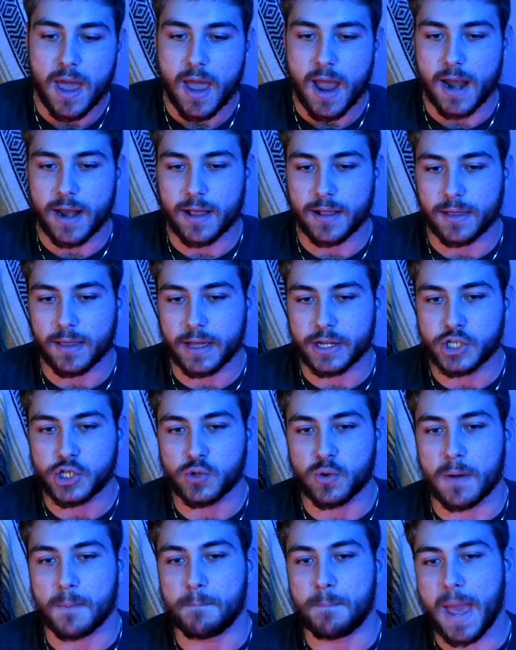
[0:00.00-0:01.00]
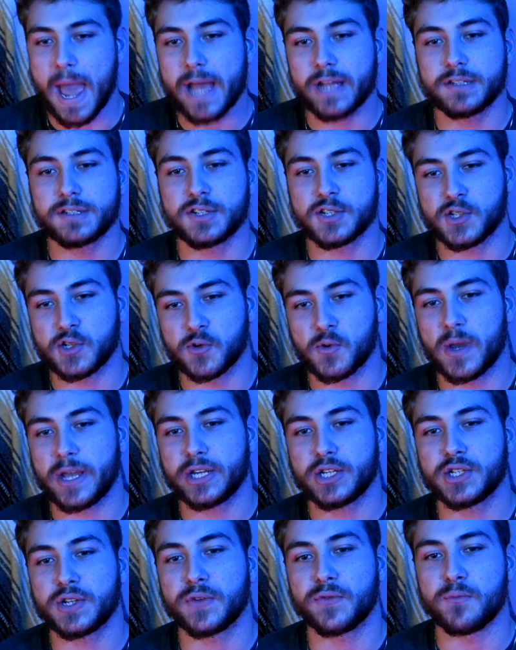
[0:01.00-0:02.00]
and it led to a bad
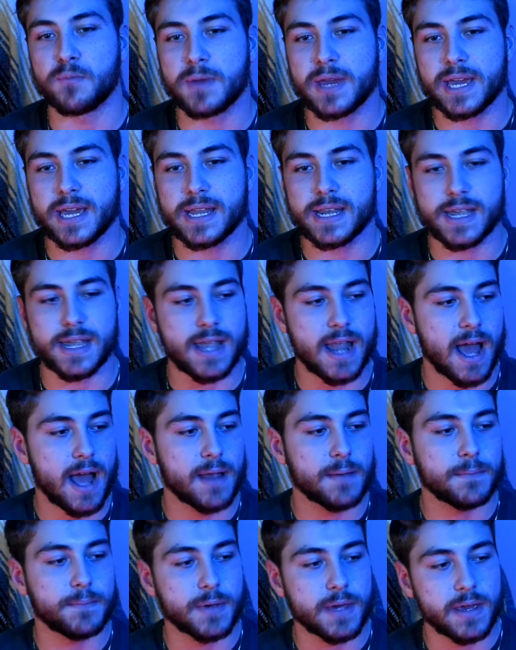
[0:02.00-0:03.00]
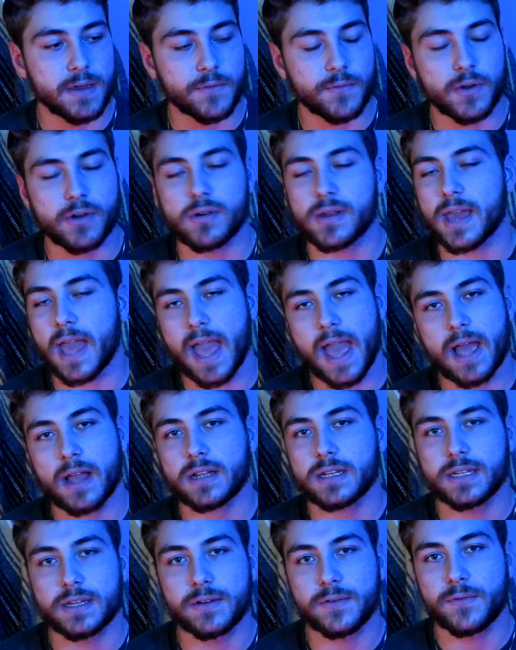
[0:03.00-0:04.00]
situation of me not being very
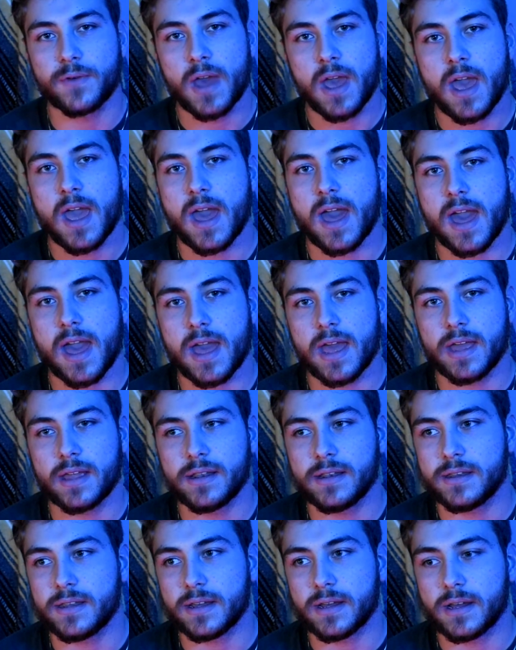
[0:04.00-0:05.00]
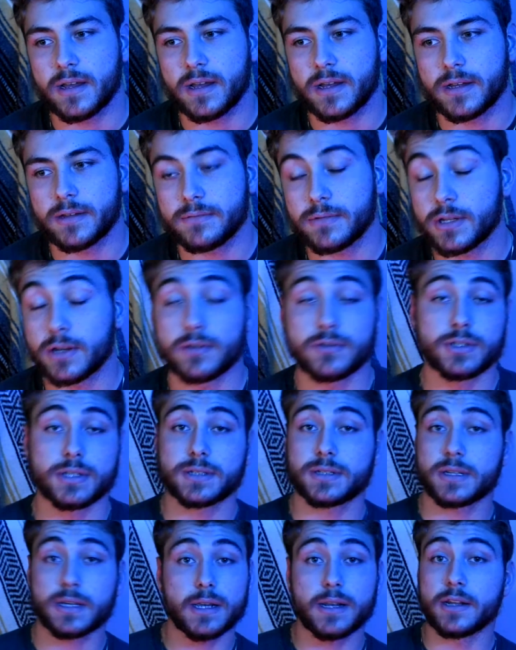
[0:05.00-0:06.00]
active and, you know,
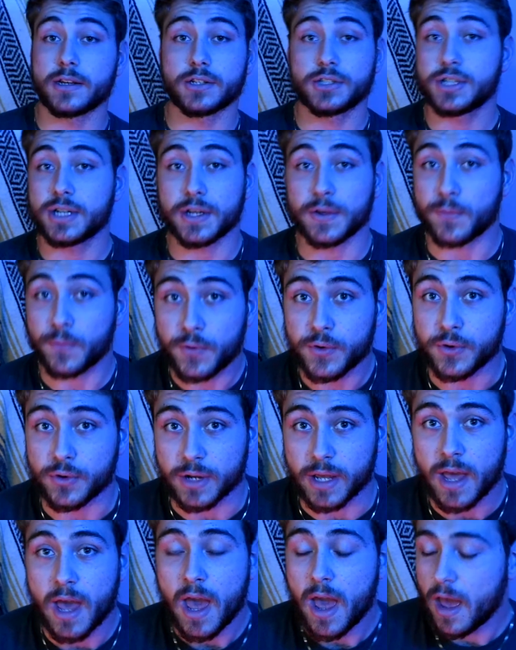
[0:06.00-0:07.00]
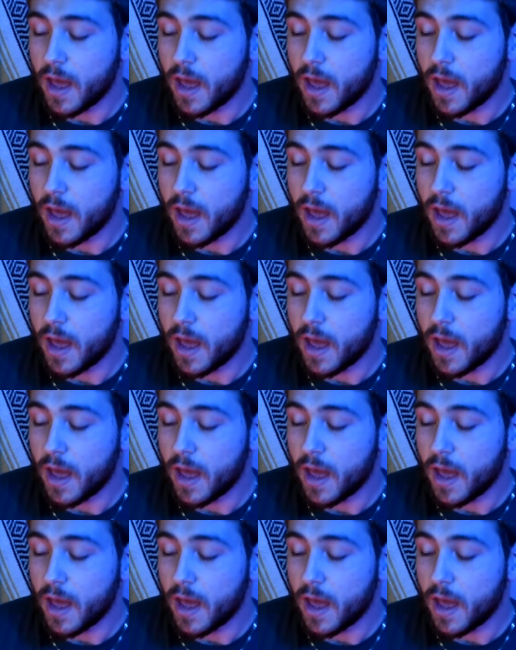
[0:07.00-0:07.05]
just eating shitty food.